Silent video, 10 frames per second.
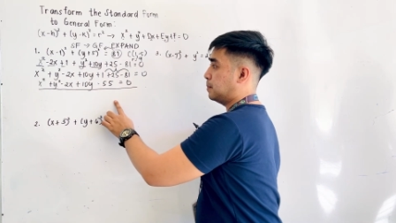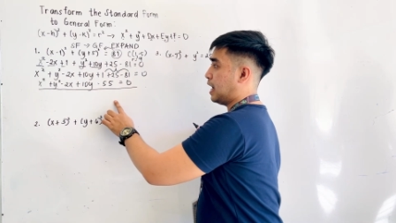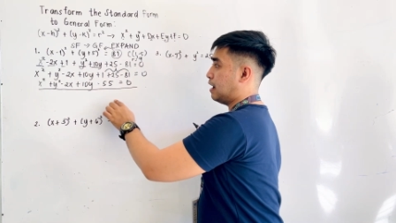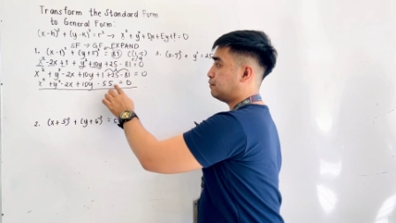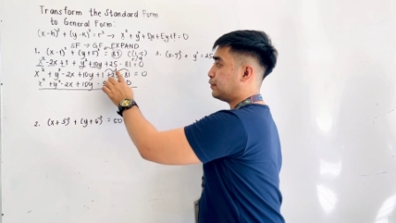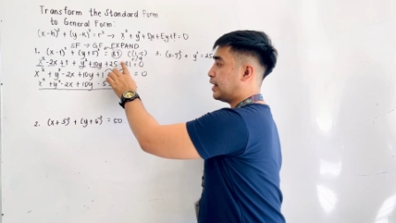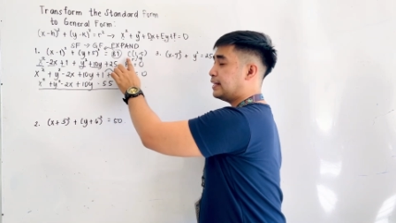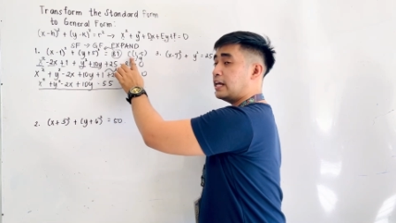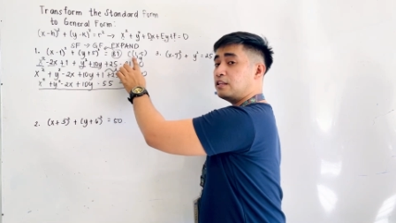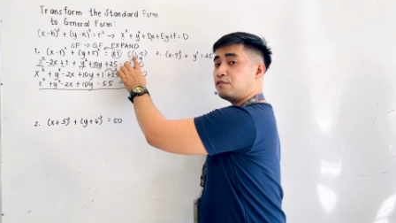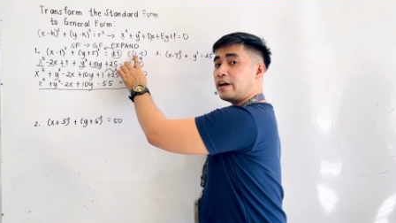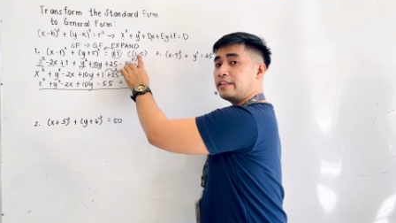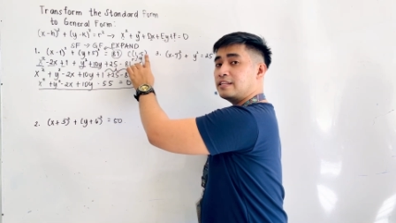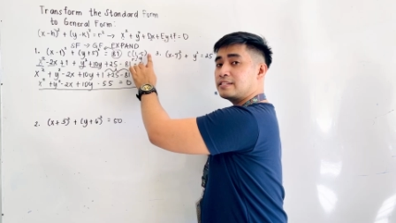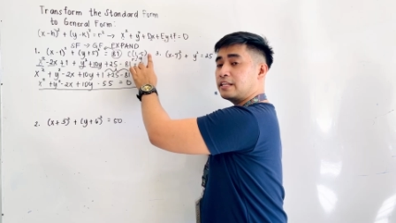After
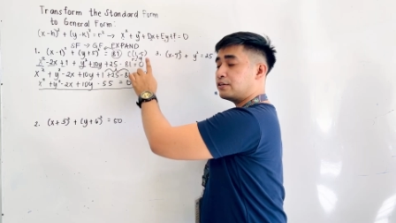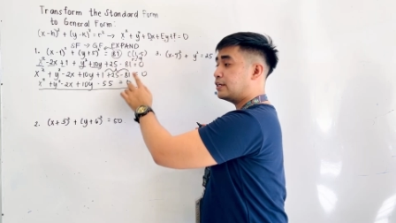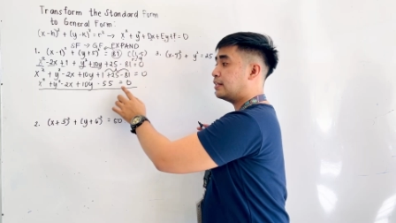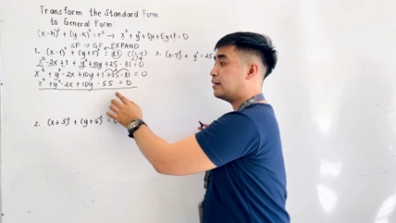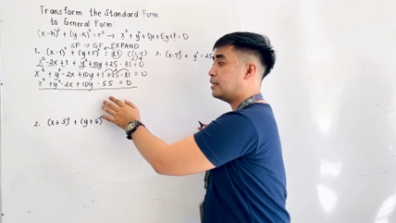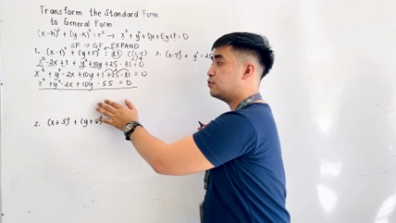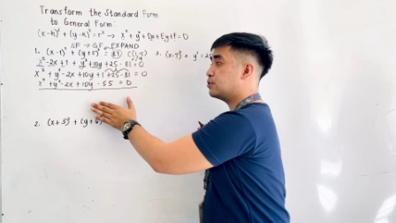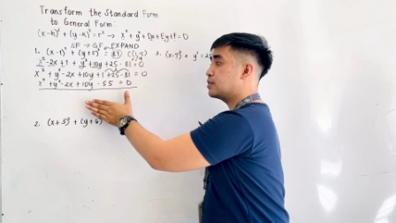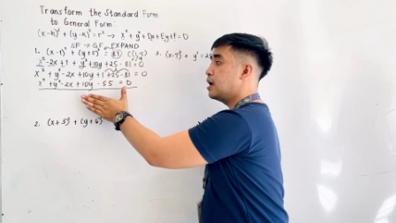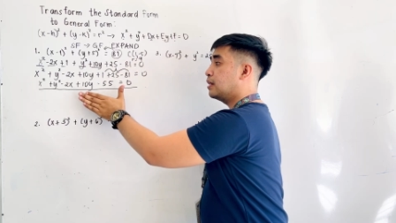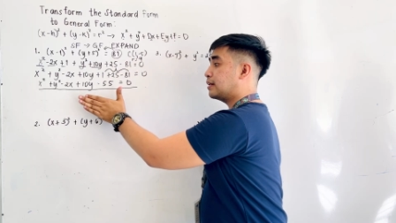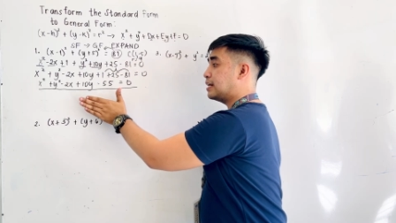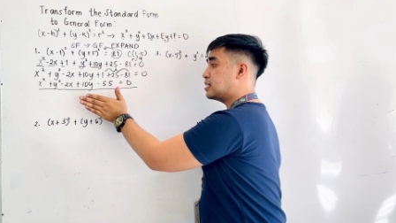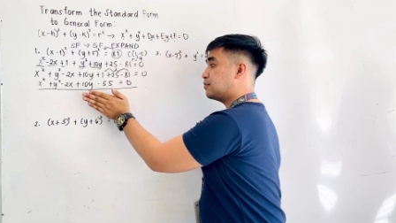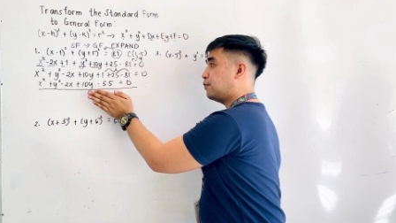identifying the center and the radius,
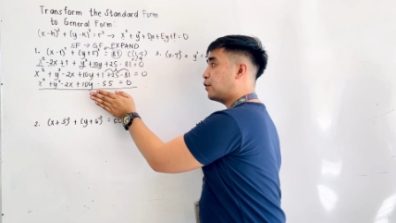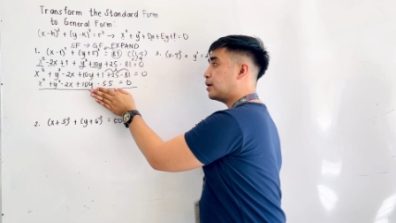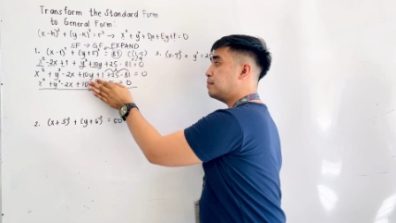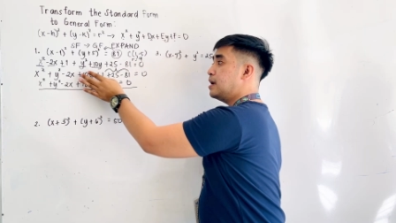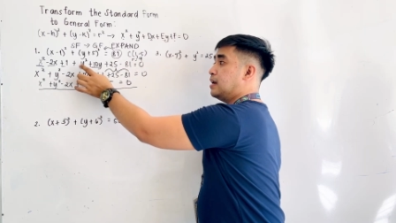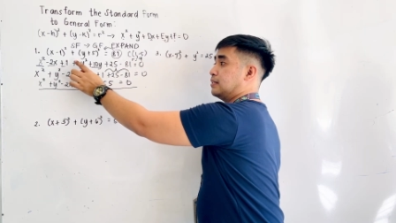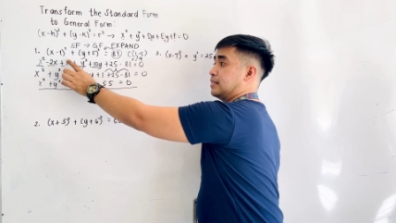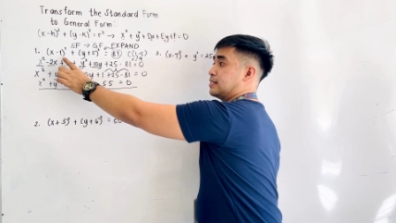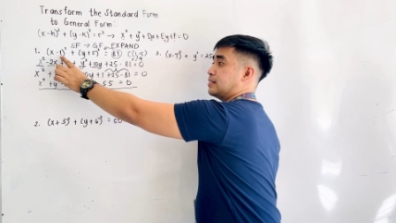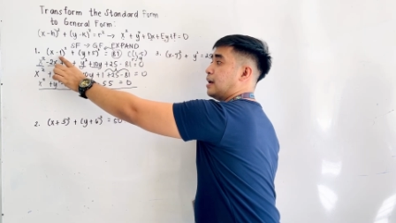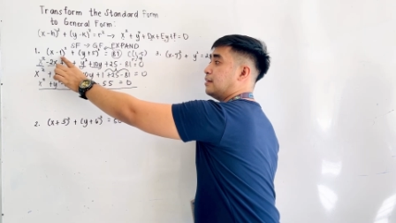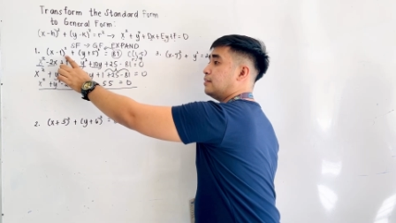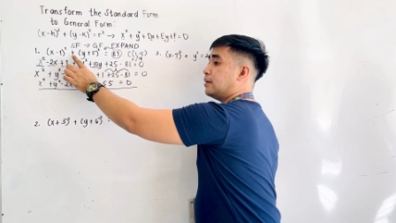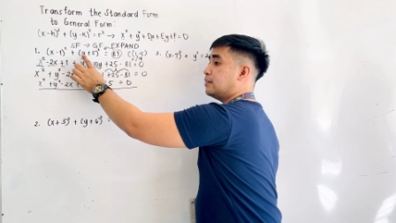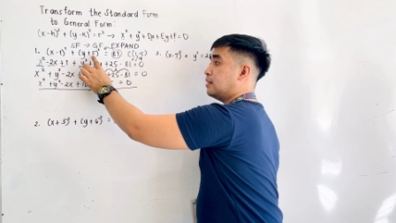transform the
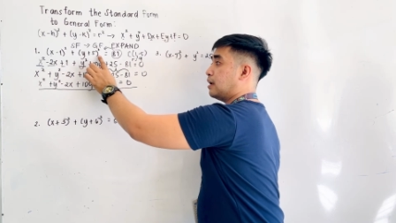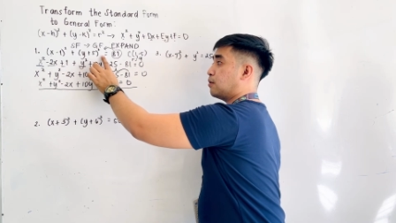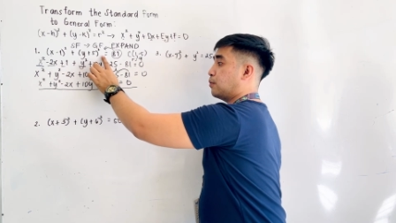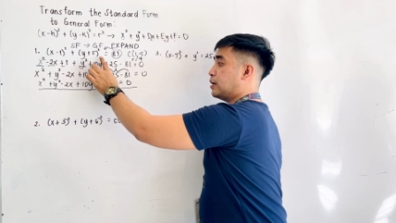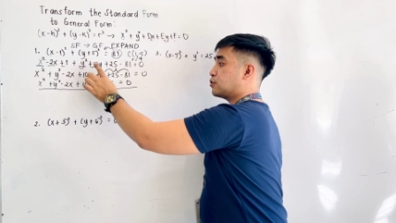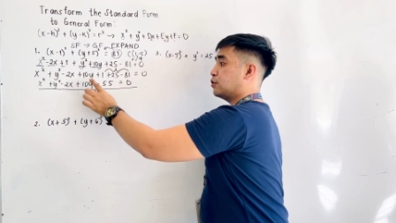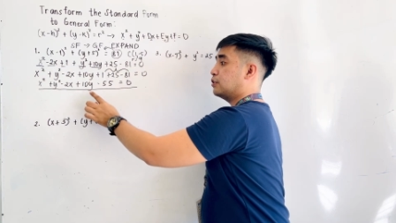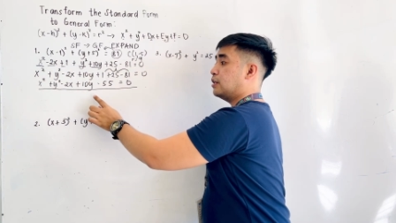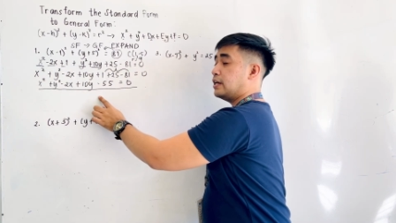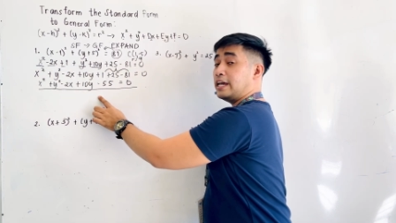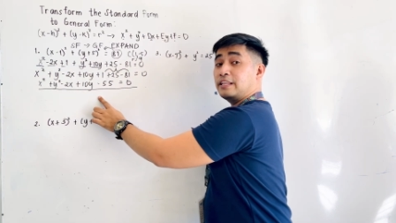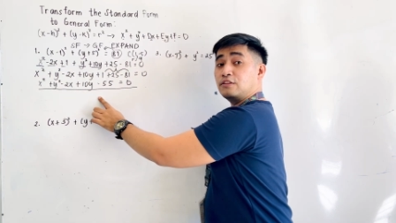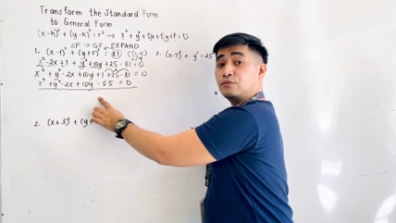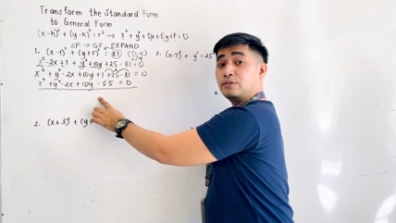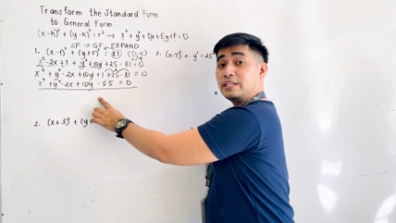standard equation
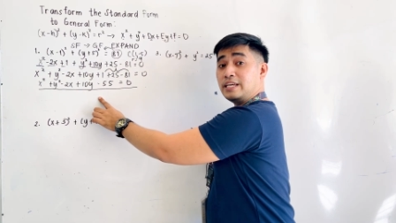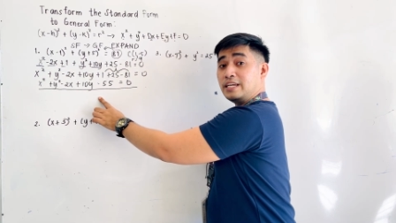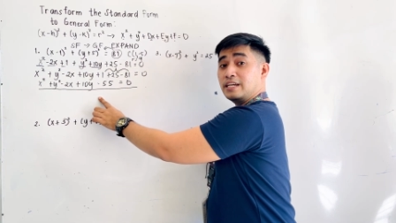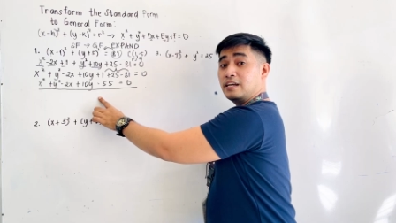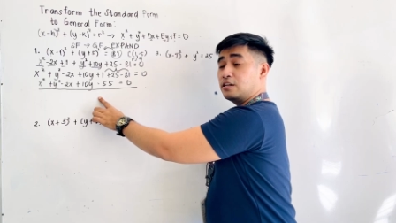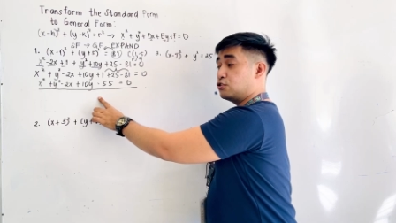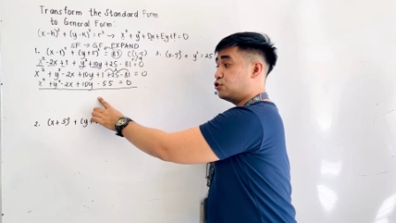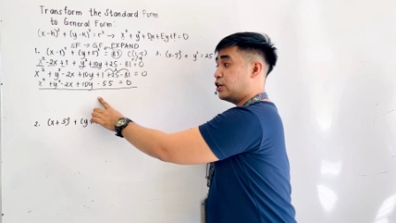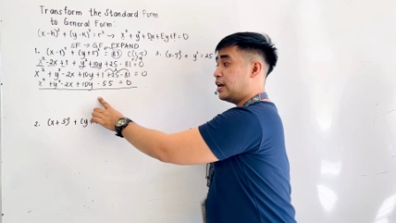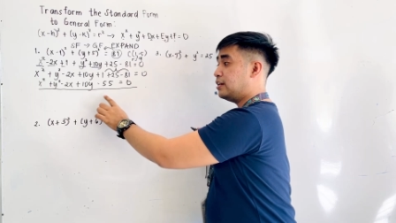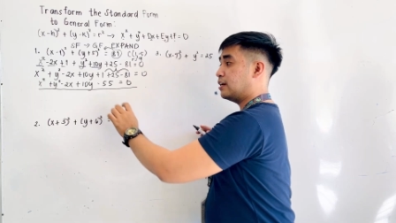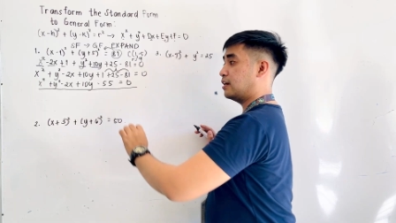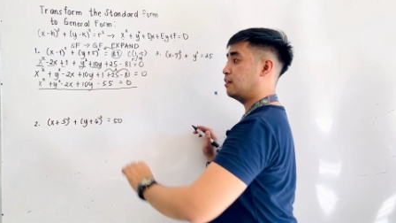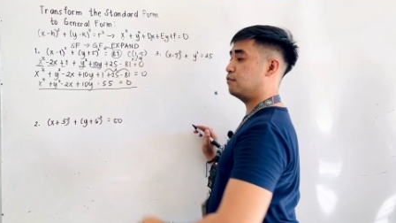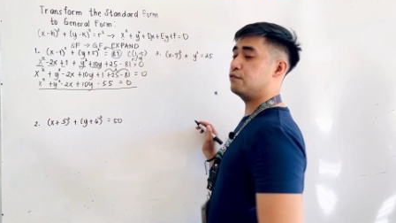into the
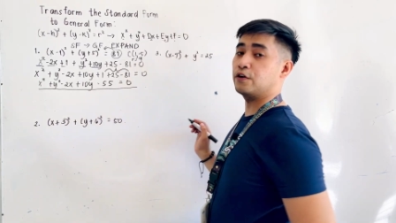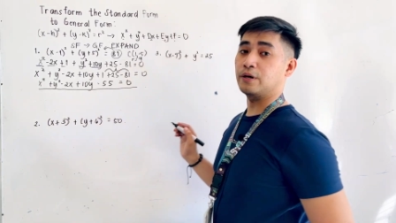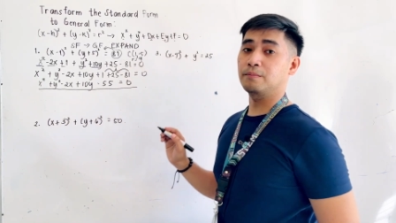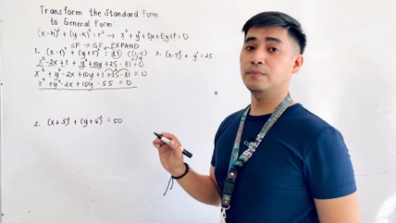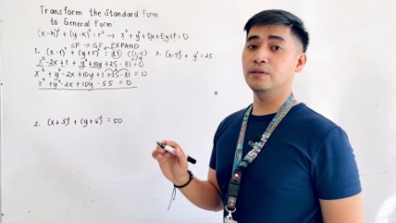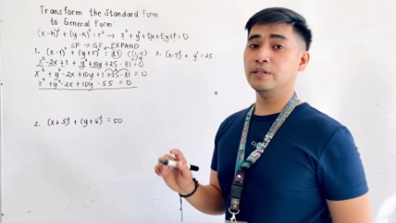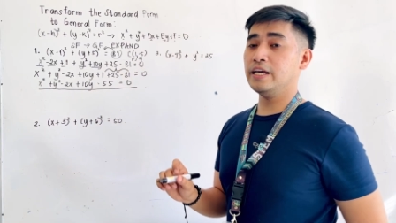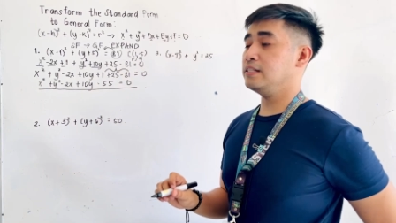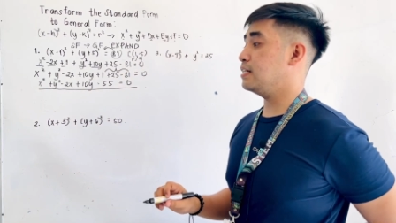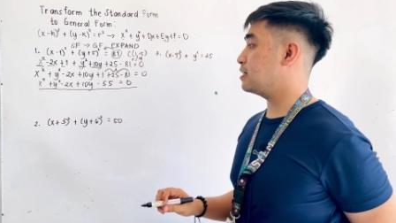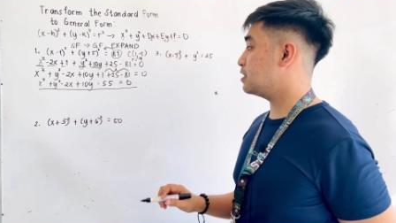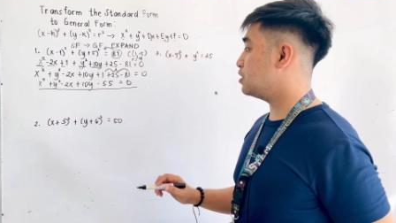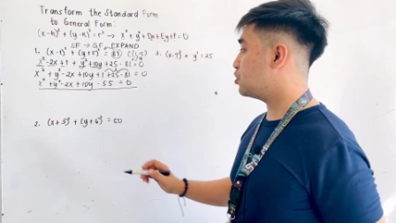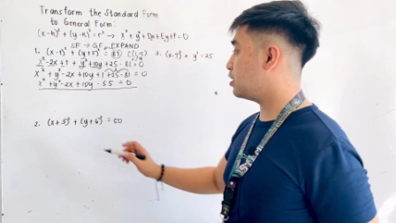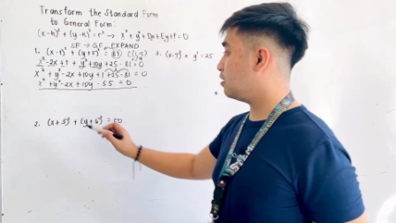general form. Okay, this is the
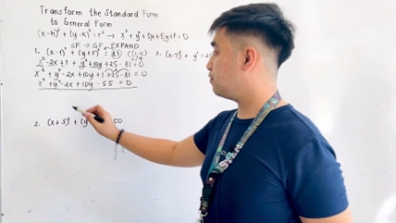general